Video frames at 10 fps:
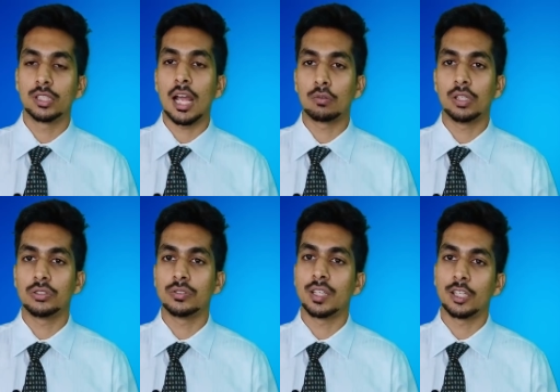
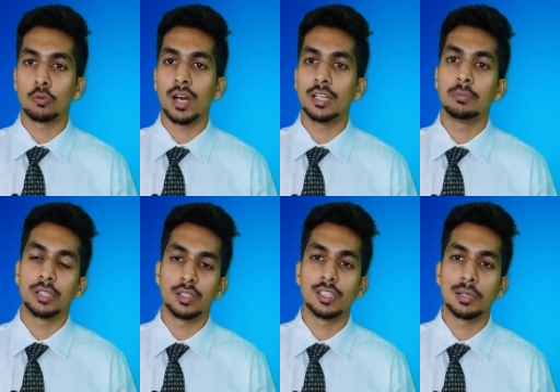calculations are required in
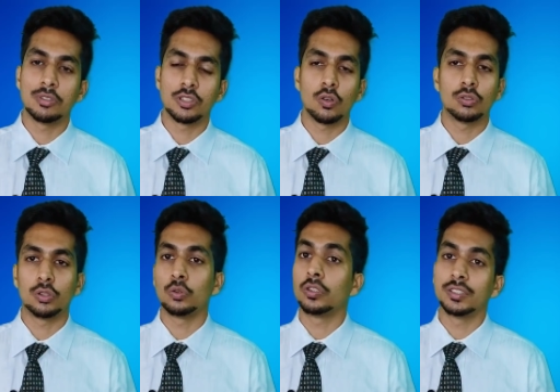material chemistry also to